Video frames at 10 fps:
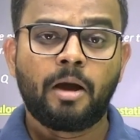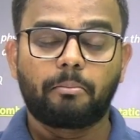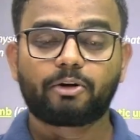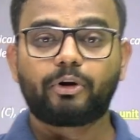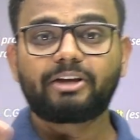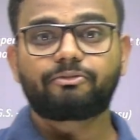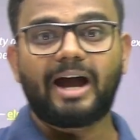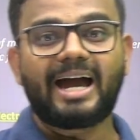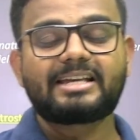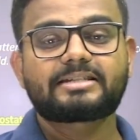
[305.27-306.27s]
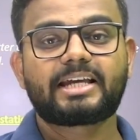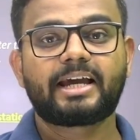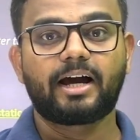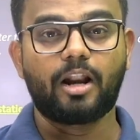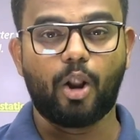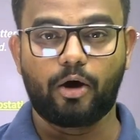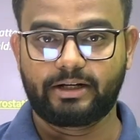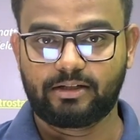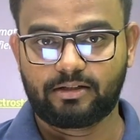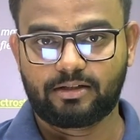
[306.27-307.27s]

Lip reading: But what if I say a laurel?